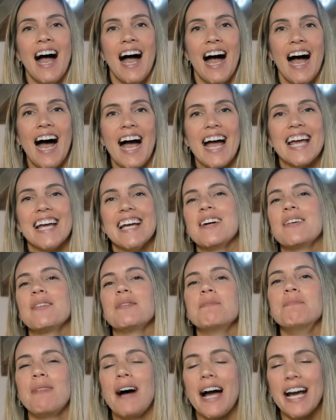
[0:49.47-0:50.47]
Hi,
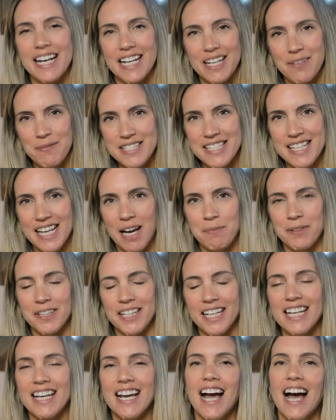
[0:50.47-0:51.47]
my name is
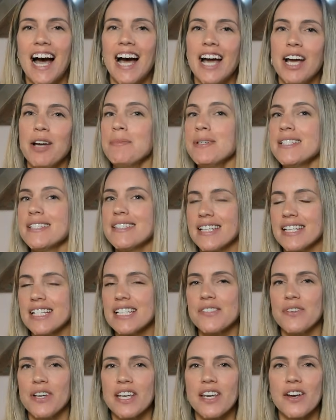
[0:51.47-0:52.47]
Emily. I'm a
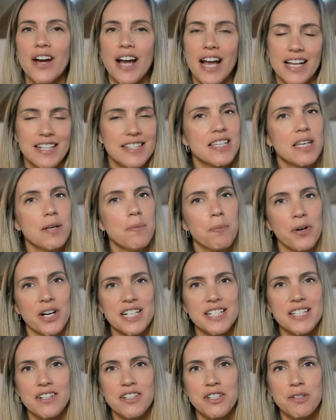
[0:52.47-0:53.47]
six figure Etsy
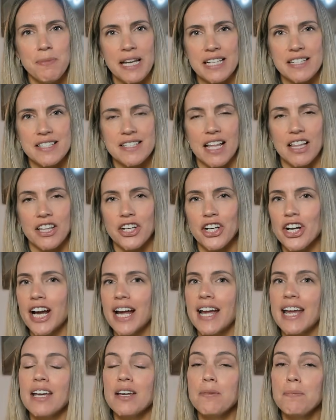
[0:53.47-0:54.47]
print on demand seller
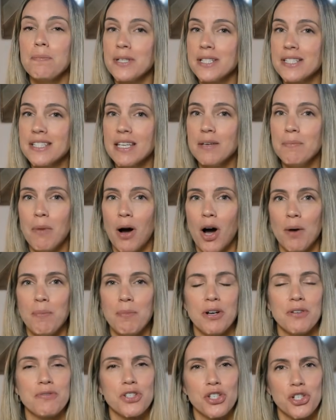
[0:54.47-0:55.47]
and busy mom
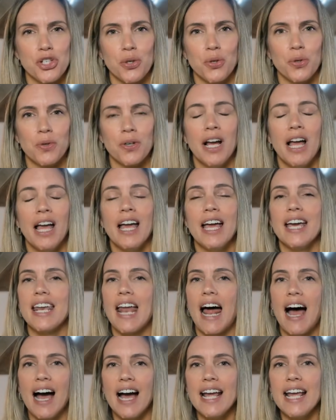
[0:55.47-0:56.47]
of two, and
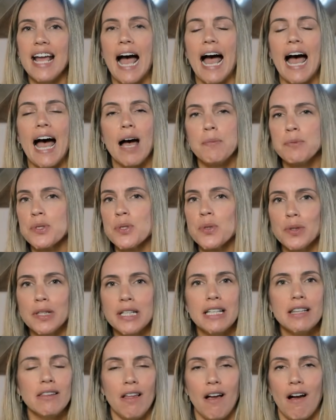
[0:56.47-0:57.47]
I
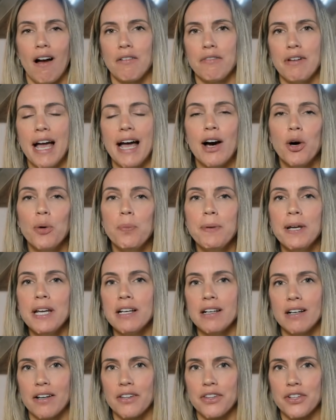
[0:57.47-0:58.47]
absolutely love
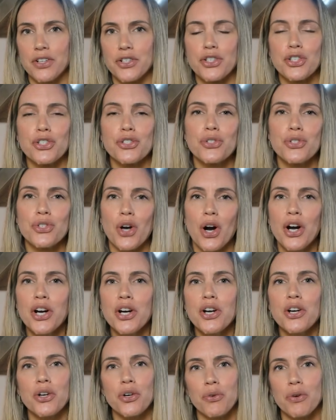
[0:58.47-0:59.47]
helping others
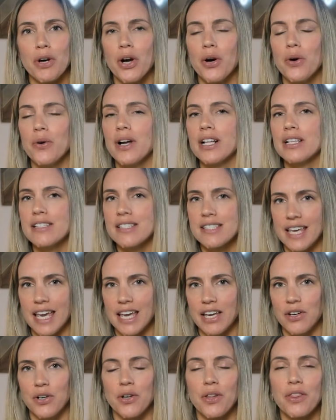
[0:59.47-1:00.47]
start, grow and
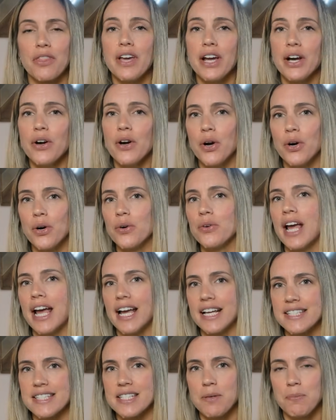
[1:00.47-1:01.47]
scale their own
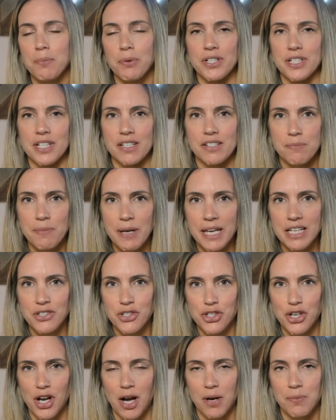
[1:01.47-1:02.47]
Etsy print on demand
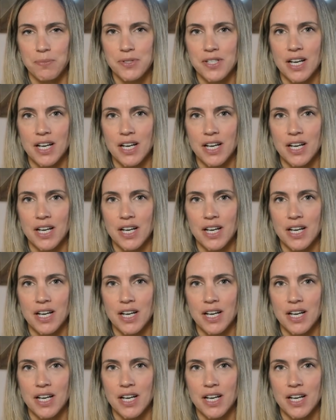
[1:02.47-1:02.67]
shops.